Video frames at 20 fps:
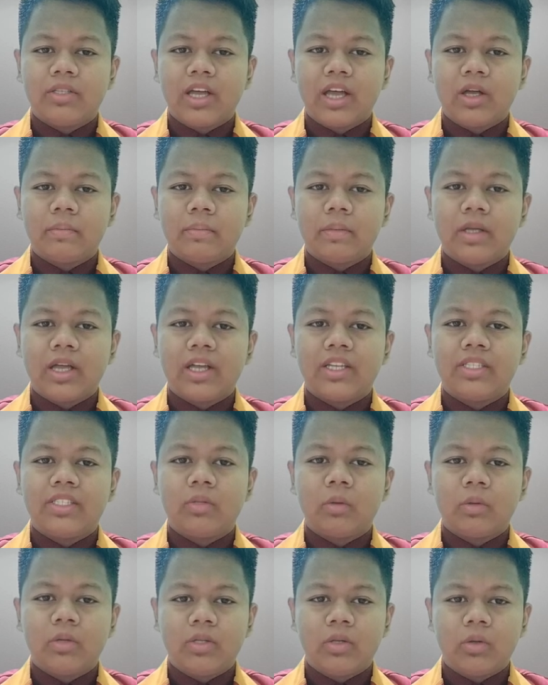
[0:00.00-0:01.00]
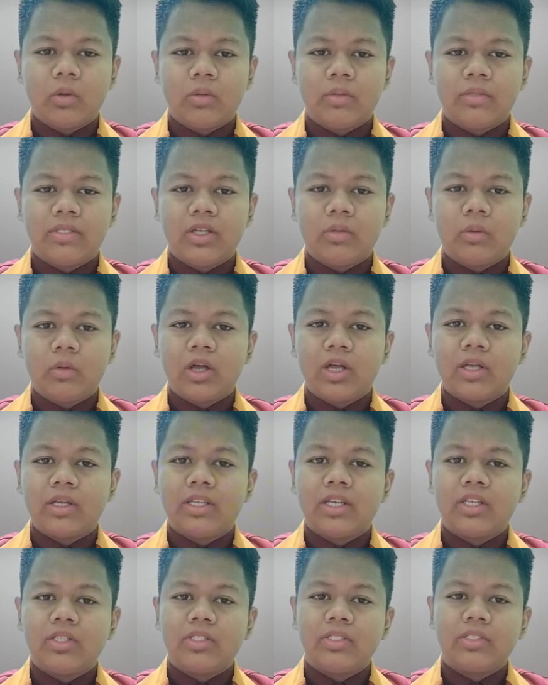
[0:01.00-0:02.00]
Compliance with laws and
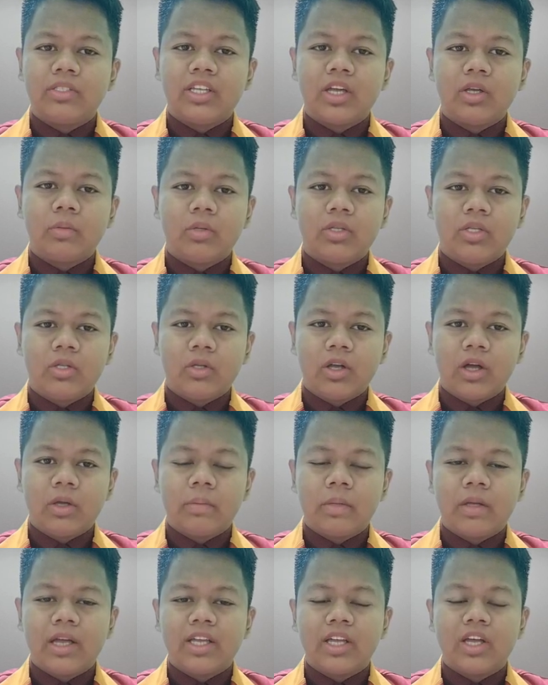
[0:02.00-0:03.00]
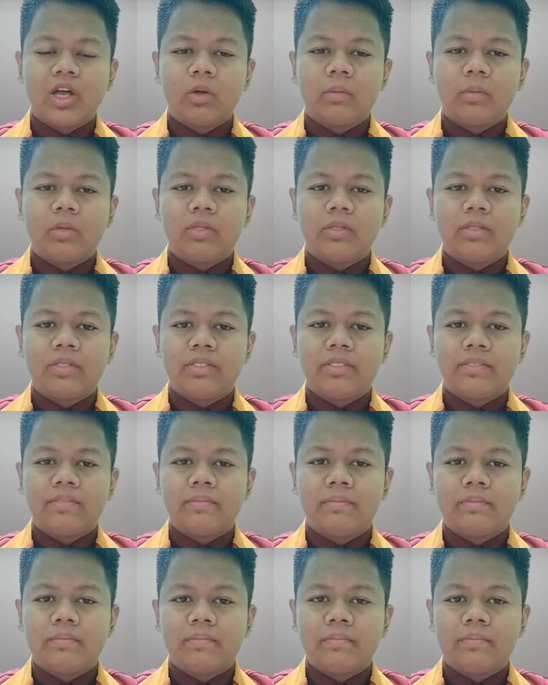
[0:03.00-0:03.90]
regulations can restrict planning options.